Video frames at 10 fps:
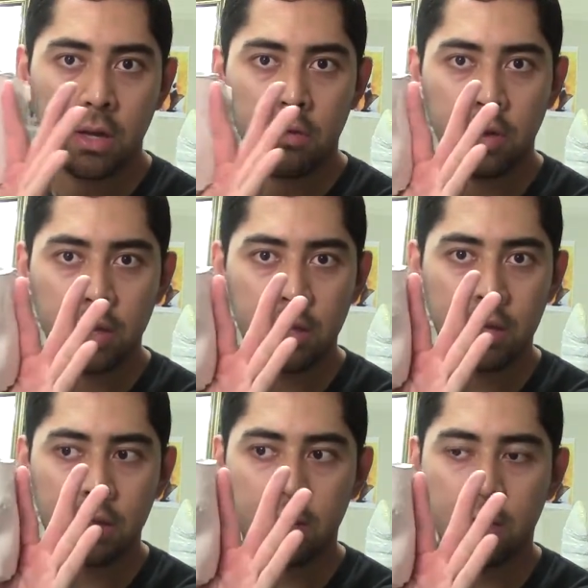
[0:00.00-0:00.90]
Right,
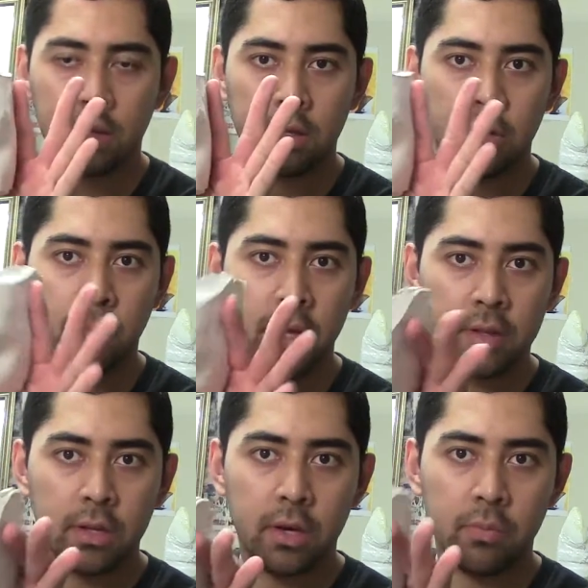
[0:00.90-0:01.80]
this little
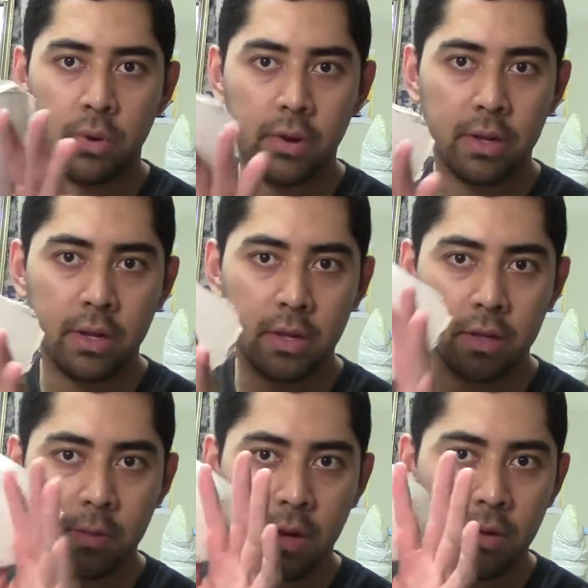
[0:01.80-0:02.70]
piece alone probably
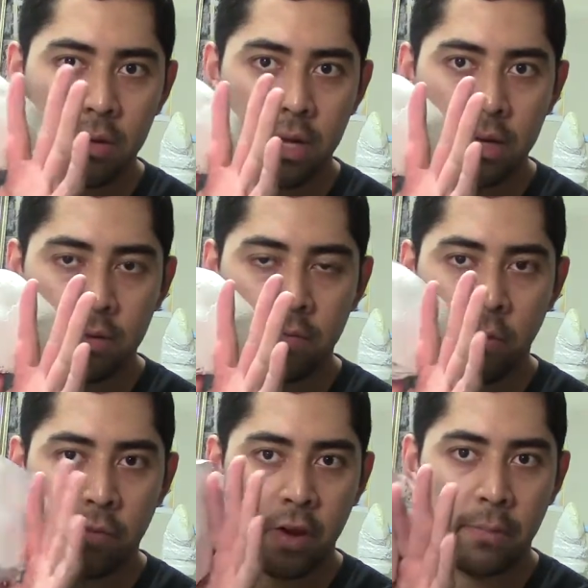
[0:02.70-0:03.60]
is about like
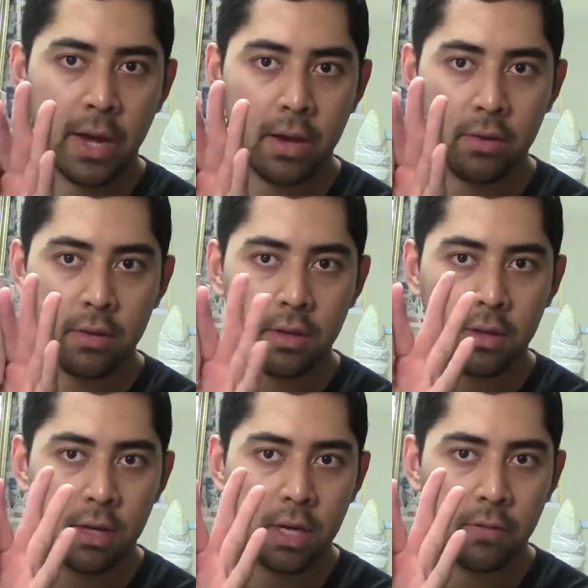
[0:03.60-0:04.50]
4 or 5 pounds.
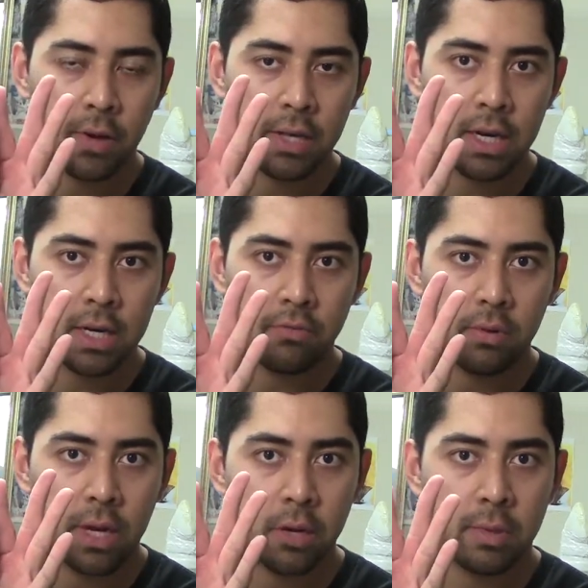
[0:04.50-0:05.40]
If I did it in a
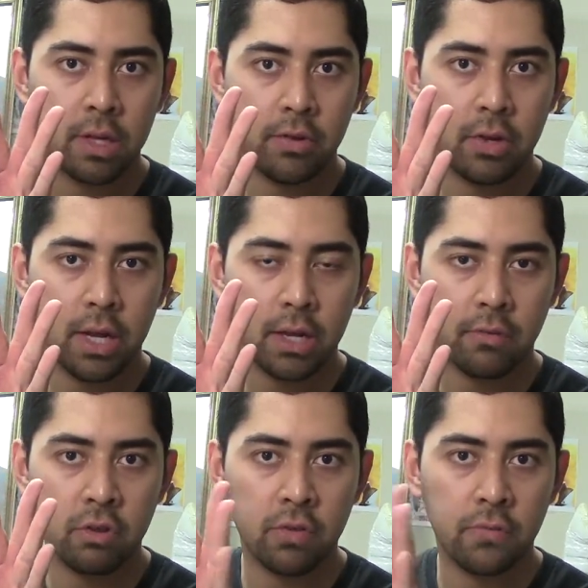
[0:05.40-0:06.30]
lighter material like a
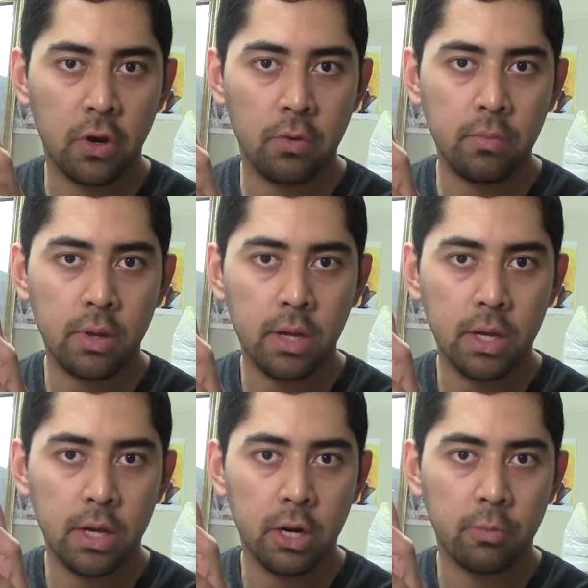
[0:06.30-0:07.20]
rigid foam,
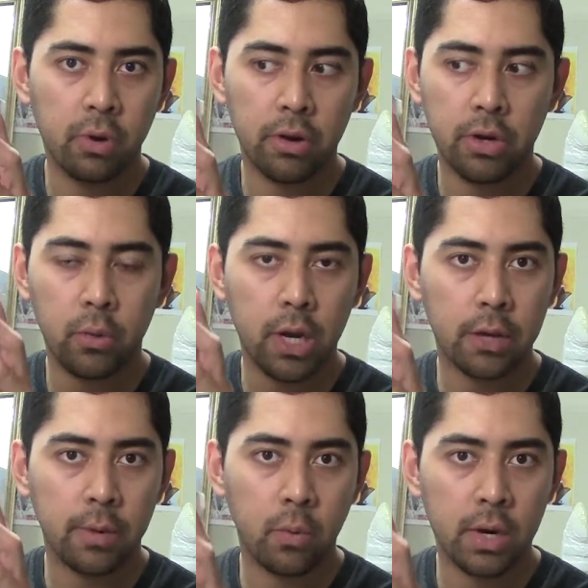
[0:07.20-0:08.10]
it would probably only weigh
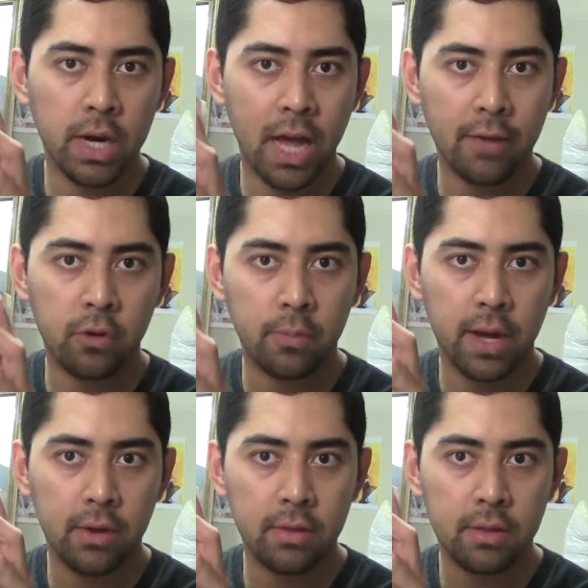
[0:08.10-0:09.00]
like about 1.5 to 2
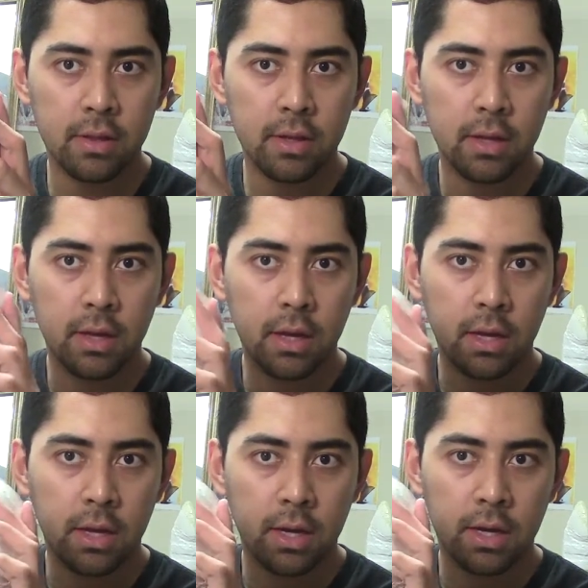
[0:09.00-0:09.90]
pounds.
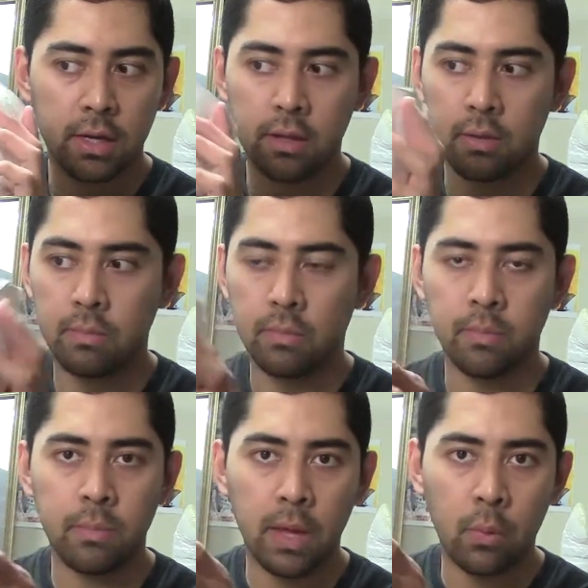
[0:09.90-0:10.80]

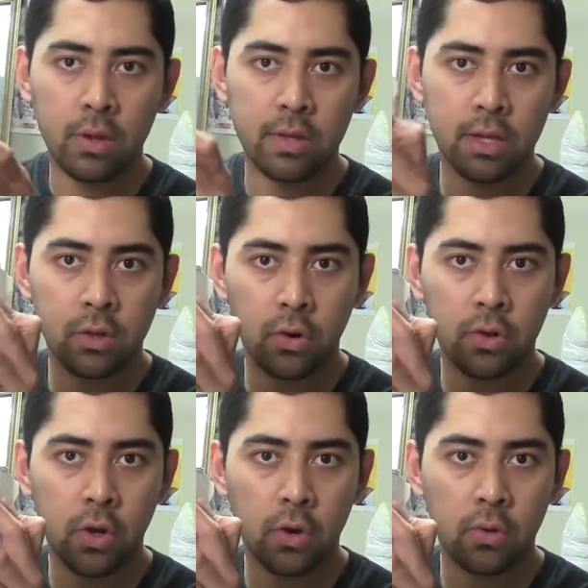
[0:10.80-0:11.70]
I once did a
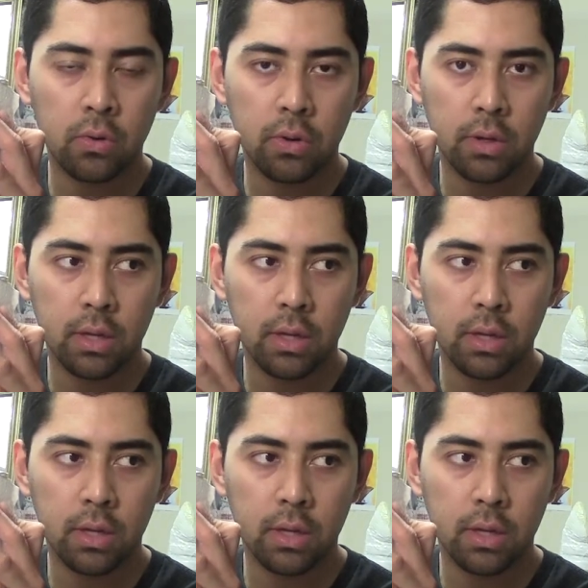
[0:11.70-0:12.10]
torso